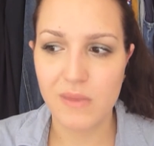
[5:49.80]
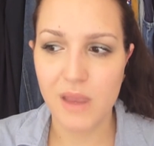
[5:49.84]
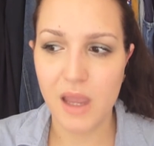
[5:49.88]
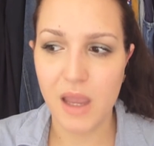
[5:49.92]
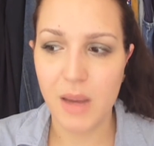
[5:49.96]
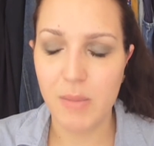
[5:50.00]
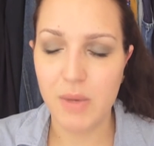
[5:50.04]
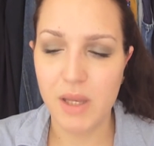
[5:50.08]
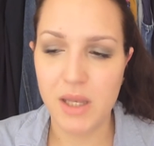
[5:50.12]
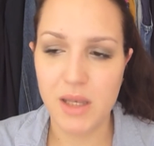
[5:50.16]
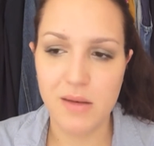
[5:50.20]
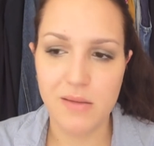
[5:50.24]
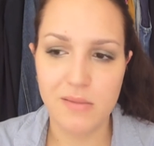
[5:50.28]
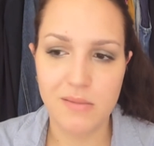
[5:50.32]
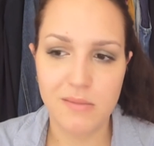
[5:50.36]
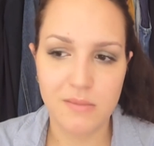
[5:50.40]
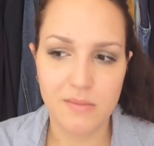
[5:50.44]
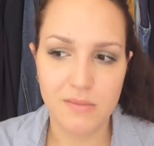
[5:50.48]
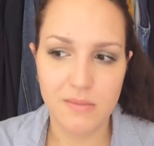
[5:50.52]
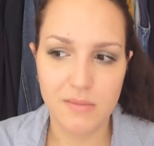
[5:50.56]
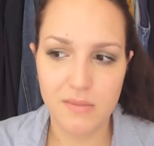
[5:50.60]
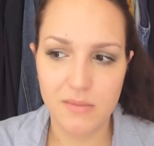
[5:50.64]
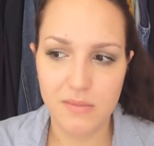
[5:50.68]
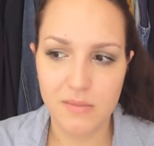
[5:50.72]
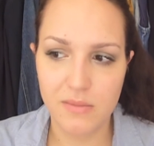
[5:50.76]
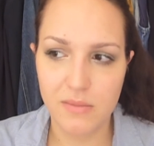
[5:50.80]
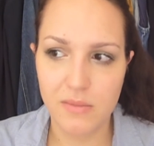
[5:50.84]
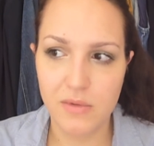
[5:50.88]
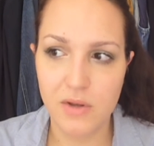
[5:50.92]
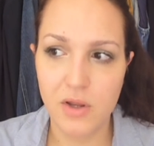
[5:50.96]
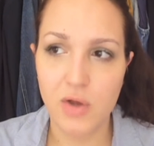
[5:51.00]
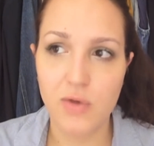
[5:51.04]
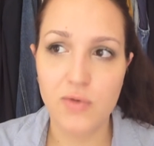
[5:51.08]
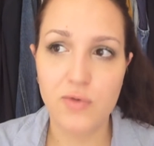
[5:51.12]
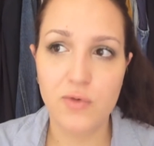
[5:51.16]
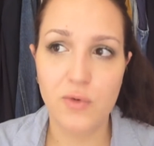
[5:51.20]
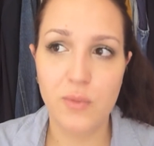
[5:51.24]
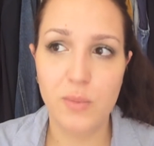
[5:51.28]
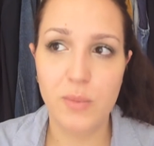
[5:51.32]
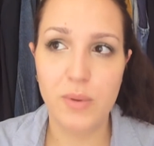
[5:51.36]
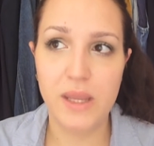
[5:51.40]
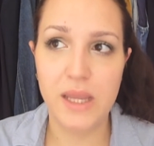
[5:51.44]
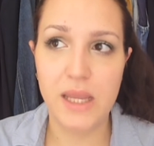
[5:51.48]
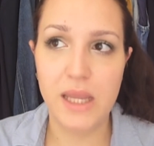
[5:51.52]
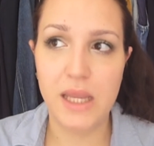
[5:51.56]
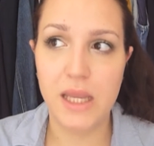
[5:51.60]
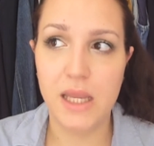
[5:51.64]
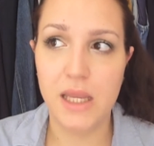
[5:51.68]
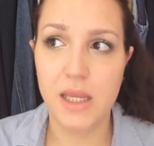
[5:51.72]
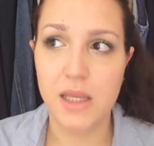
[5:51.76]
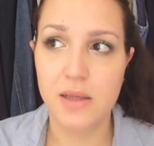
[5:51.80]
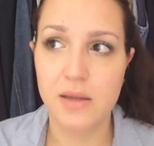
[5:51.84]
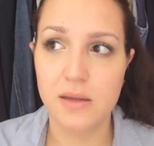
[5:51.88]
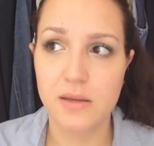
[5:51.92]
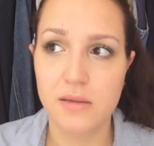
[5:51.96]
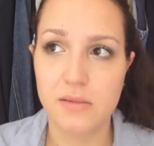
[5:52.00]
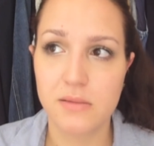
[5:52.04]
mean, not to be